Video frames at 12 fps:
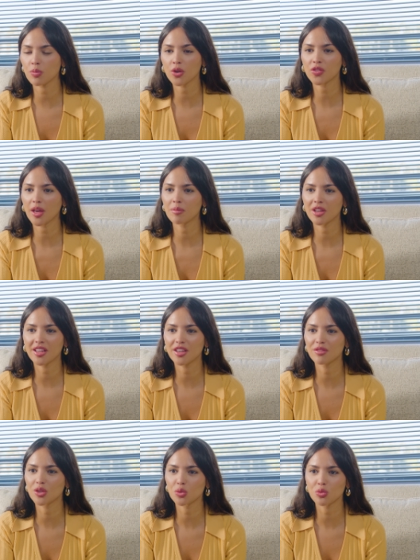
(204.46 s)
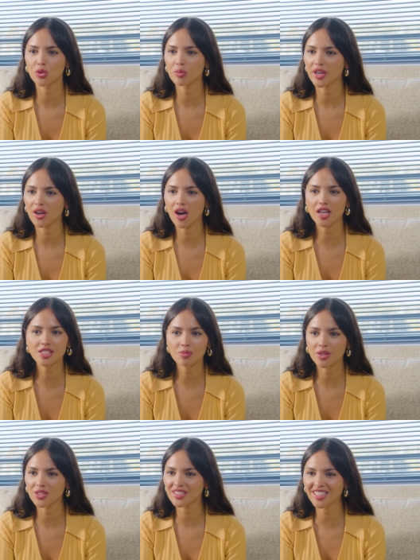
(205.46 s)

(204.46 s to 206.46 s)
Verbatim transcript: birthday, I'm going to give you a room at a hospital.